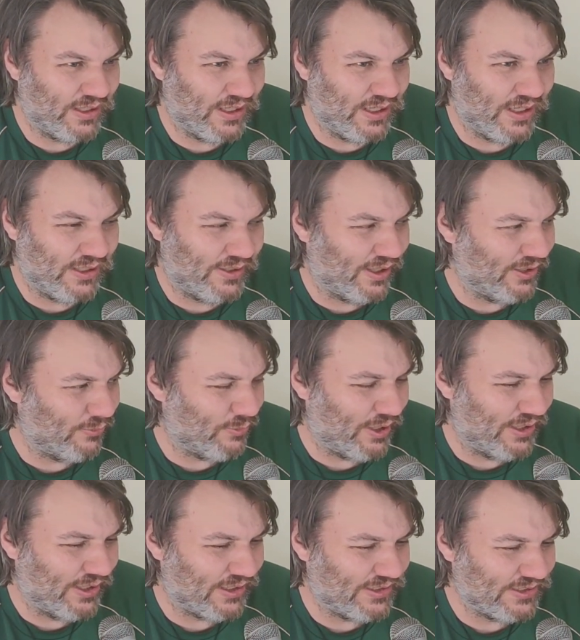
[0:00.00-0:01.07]
another
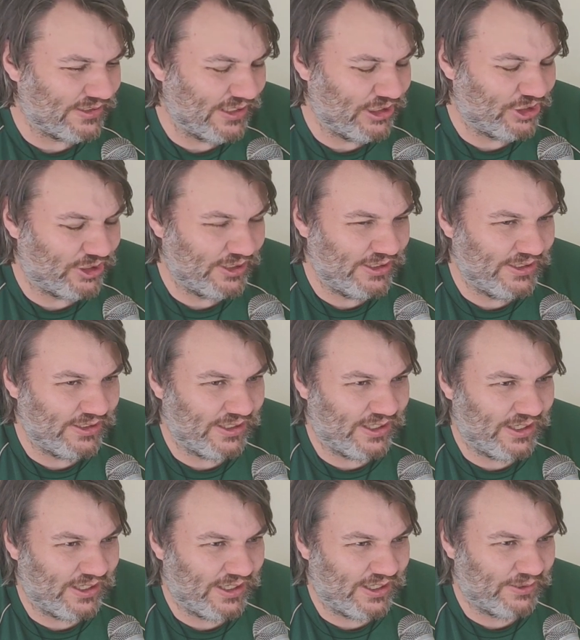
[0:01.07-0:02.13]
one that essentially
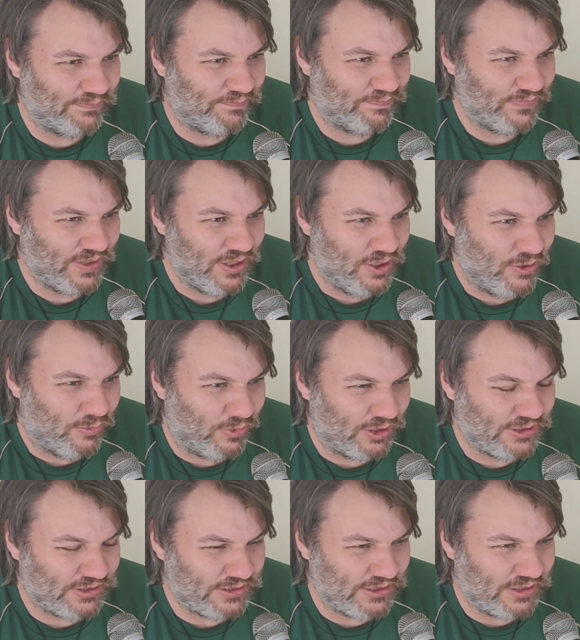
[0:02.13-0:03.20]

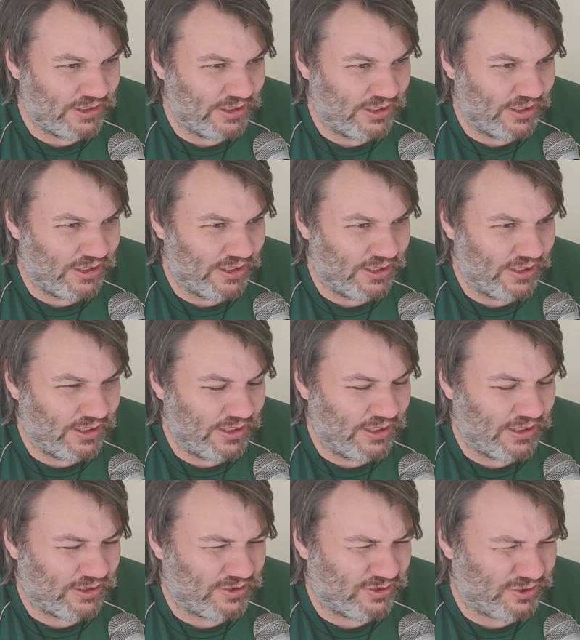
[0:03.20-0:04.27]
was
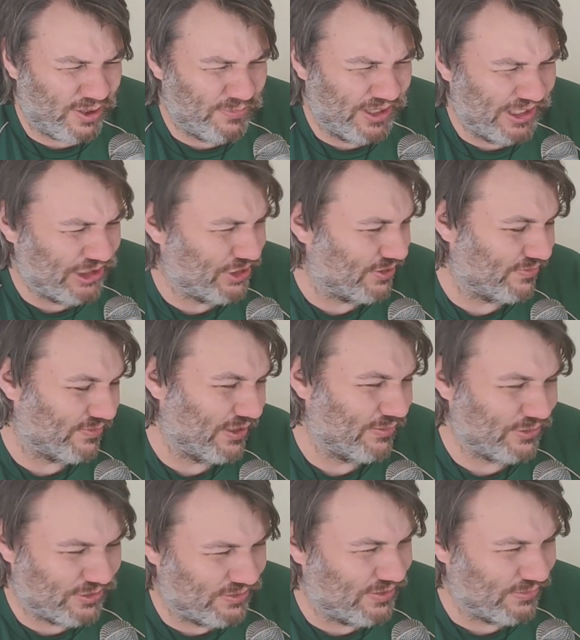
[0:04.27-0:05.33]
a combination. There
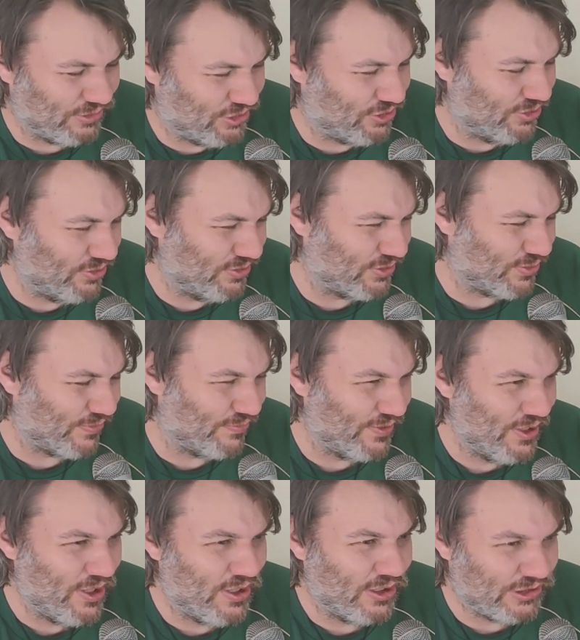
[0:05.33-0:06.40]
was two sort of
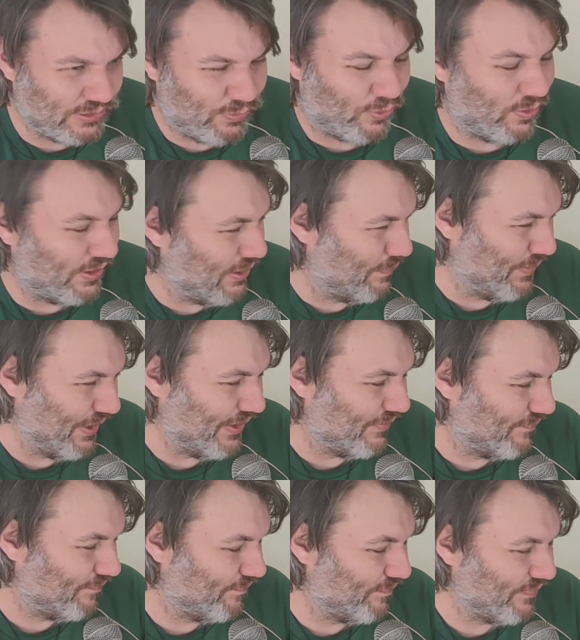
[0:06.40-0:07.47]
small and a big.
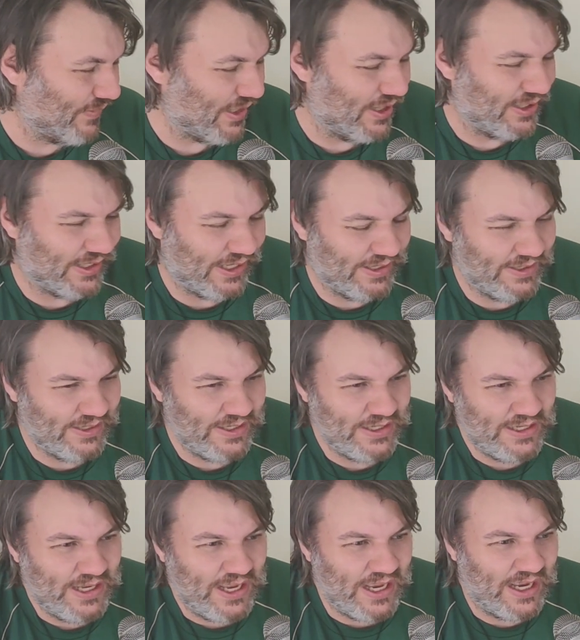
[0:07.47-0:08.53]
Yeah. Okay.
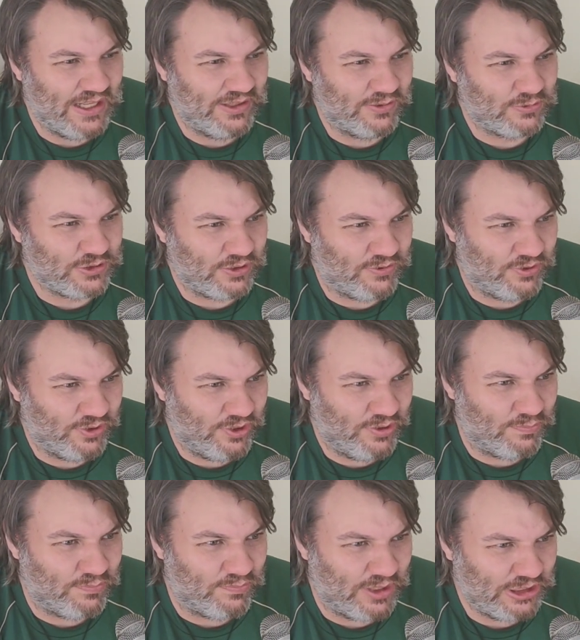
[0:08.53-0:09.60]
And there was a third,
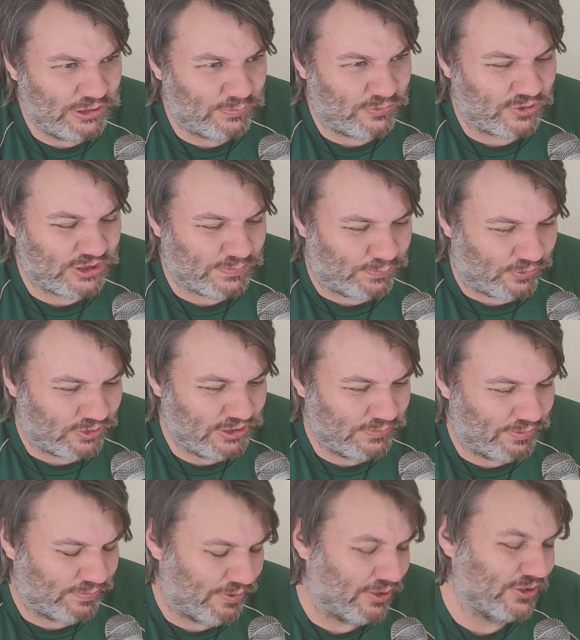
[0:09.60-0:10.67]
much more sporty
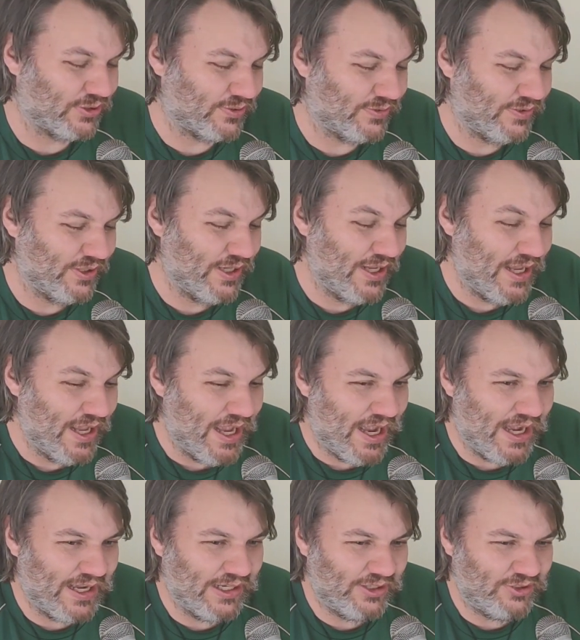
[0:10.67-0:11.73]
proposal.
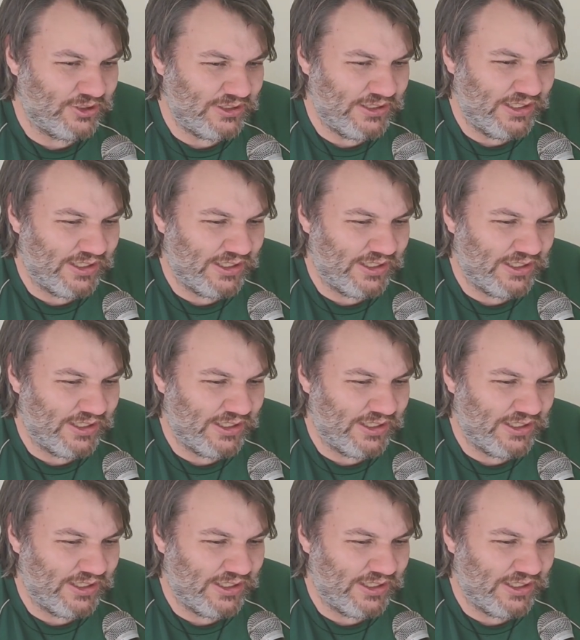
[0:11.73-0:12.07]
Interestingly